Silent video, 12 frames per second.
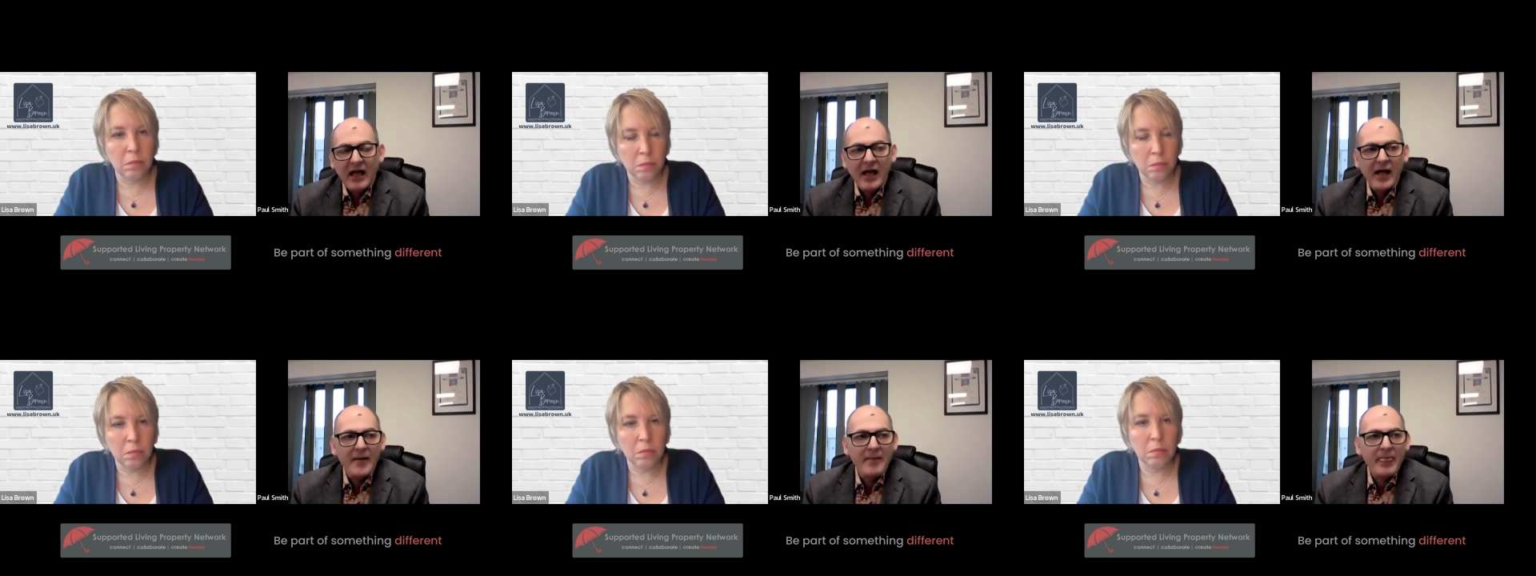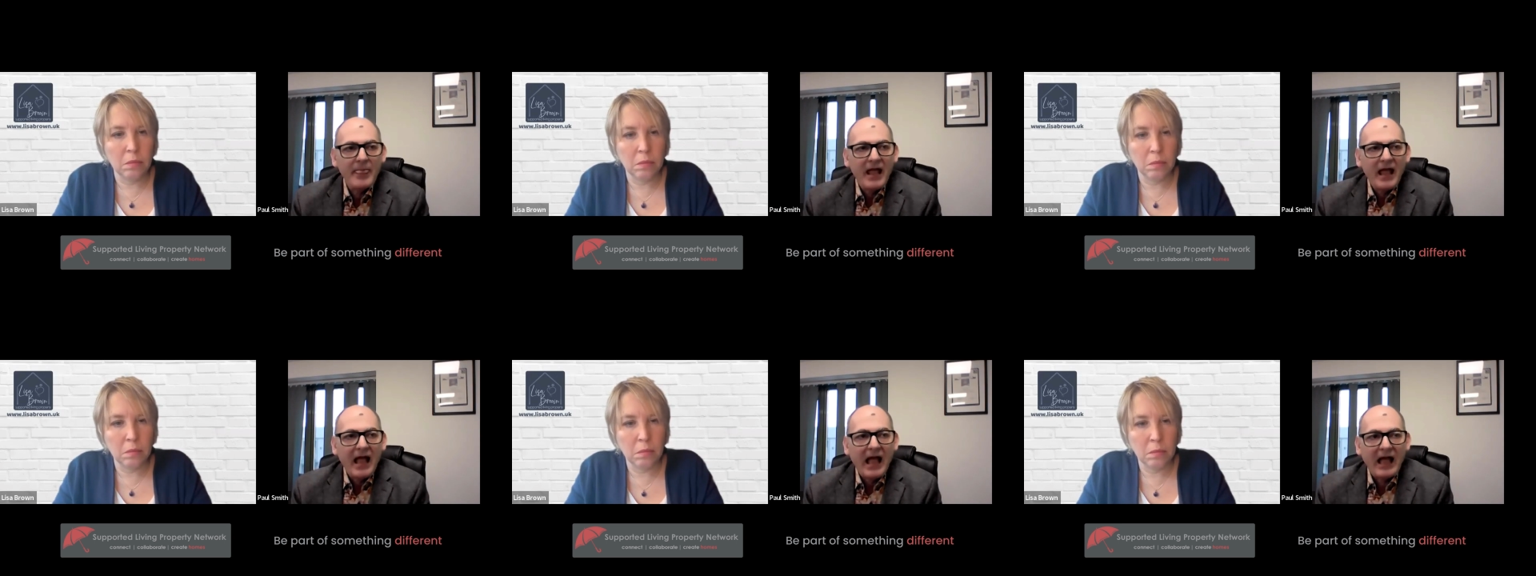Speaker 1: And
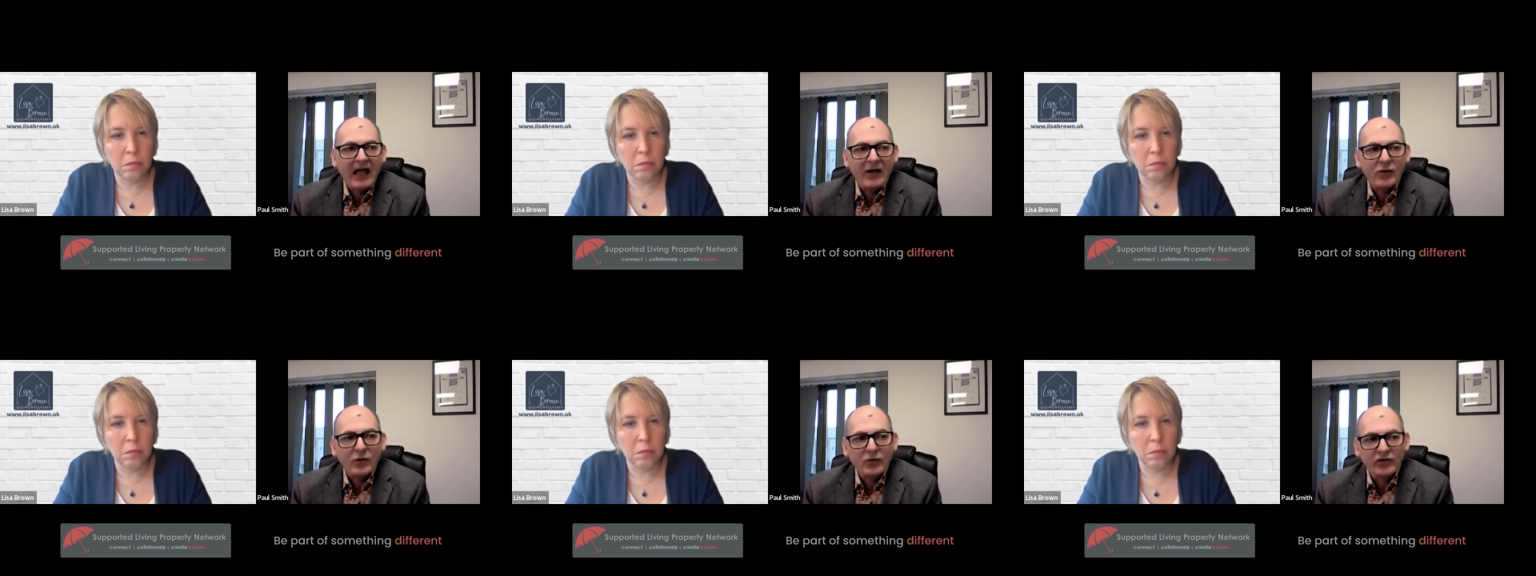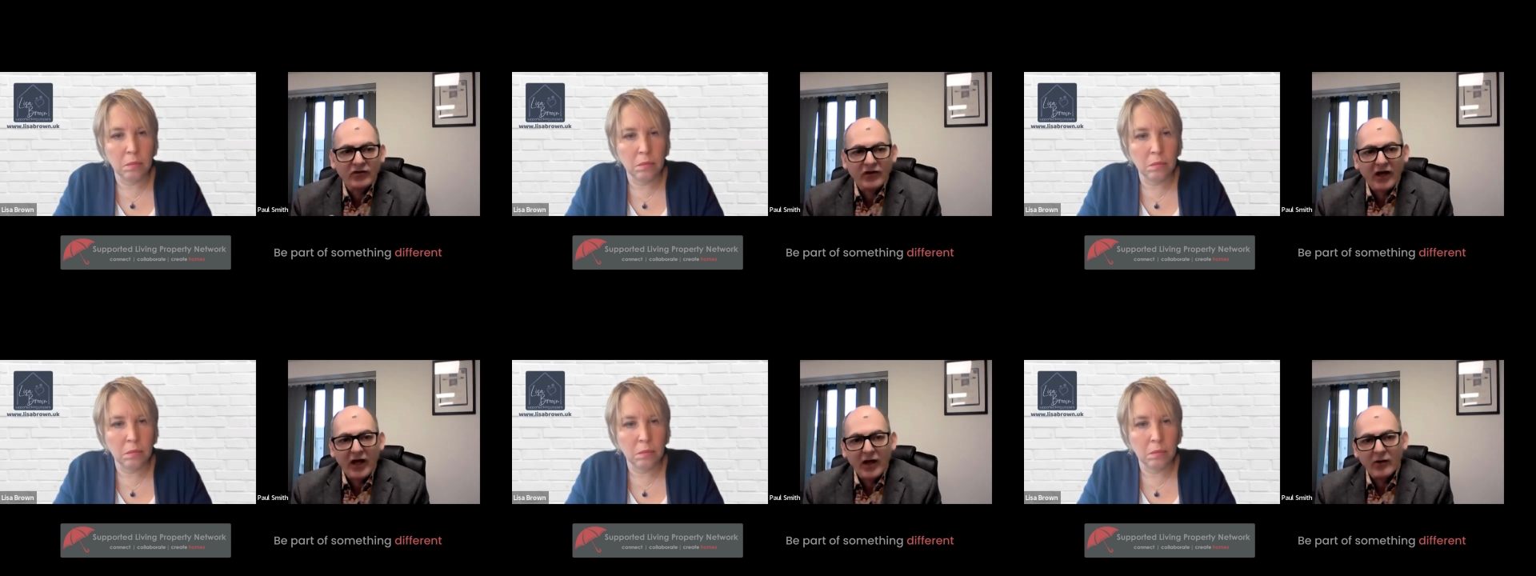
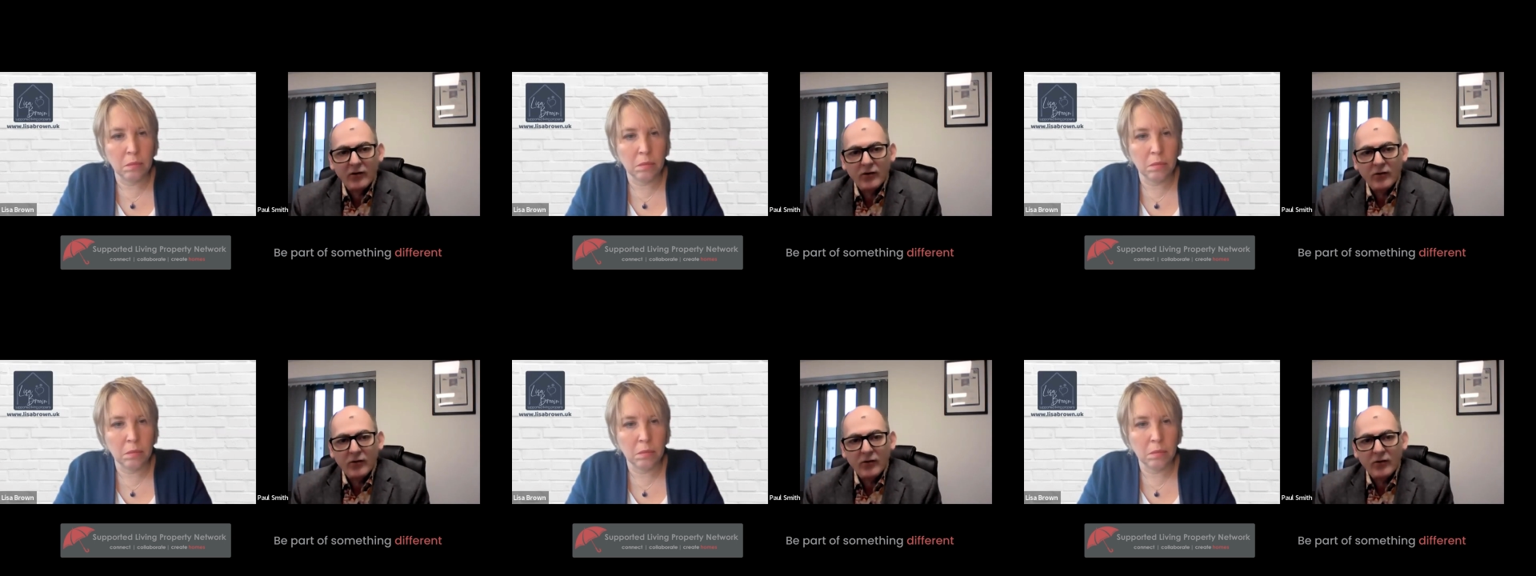also